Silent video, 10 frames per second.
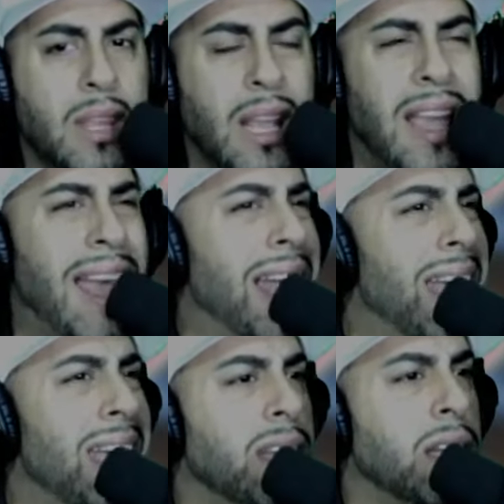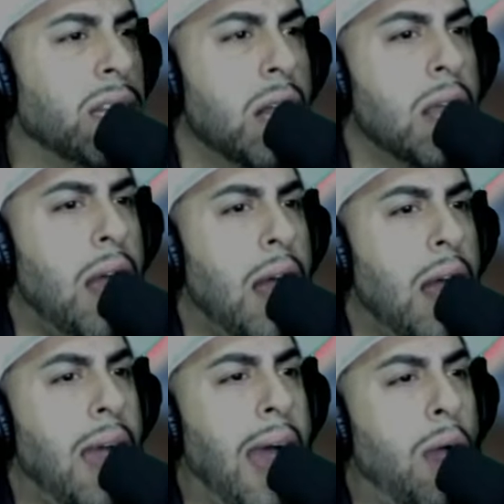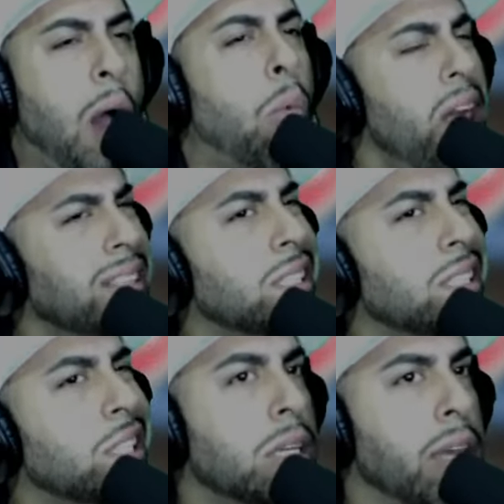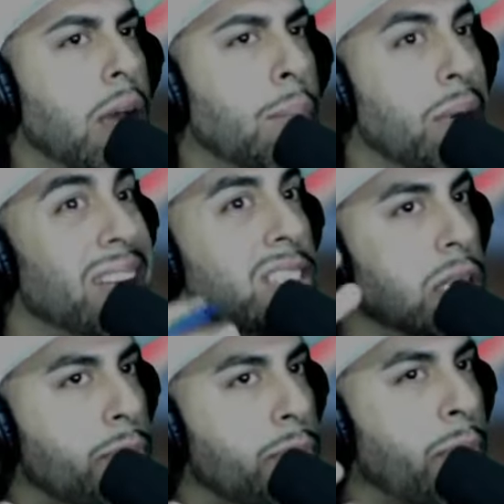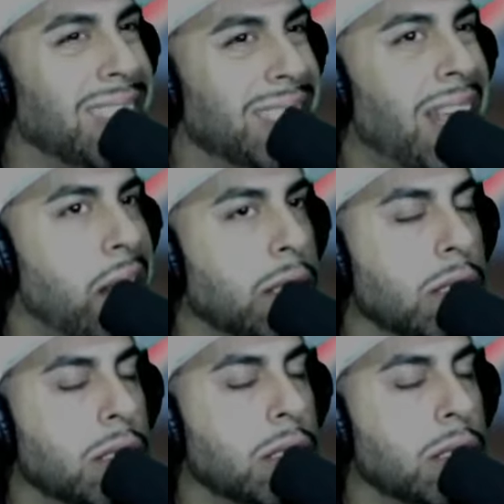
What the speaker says: and I wanted to look it up, but it just made sense.